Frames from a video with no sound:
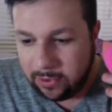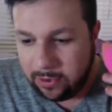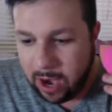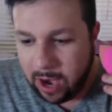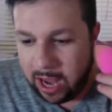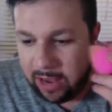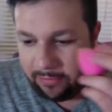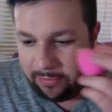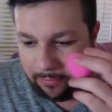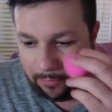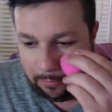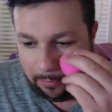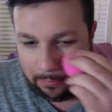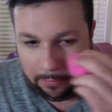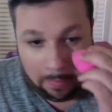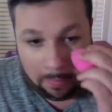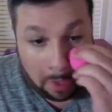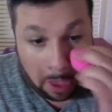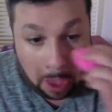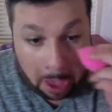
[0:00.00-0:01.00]
Great.
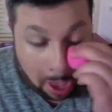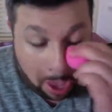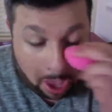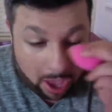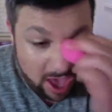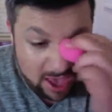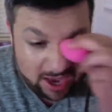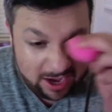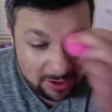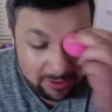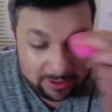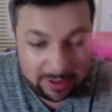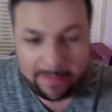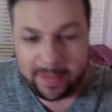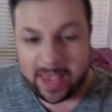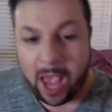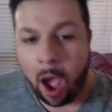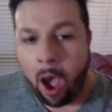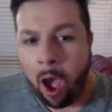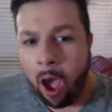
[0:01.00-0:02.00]
I don't know what that
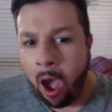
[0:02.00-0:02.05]
means.